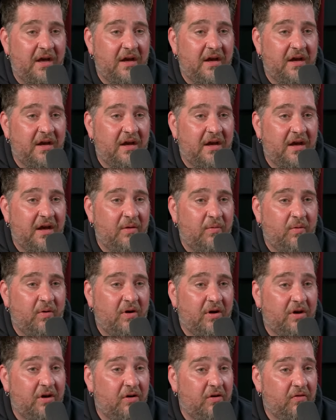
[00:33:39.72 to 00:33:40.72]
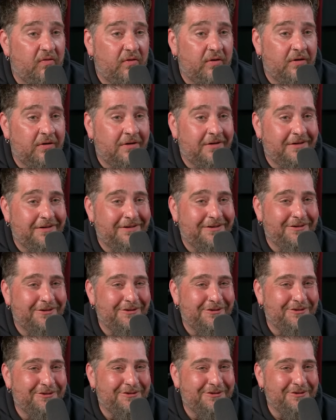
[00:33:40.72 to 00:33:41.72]
uh, I walk over
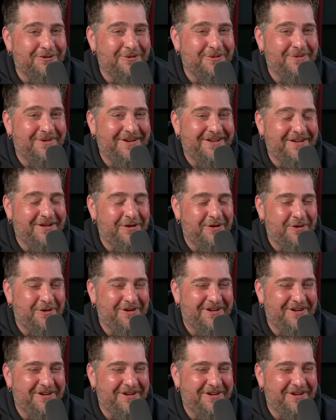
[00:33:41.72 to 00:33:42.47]
to him and I go,